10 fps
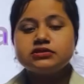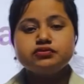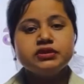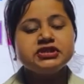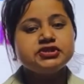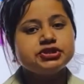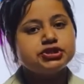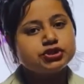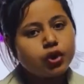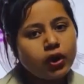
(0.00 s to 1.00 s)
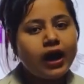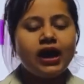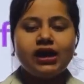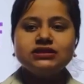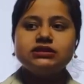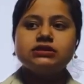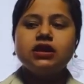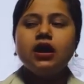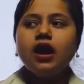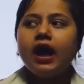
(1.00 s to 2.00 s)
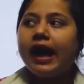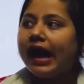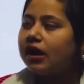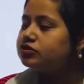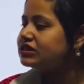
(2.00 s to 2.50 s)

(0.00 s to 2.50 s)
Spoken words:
which show us how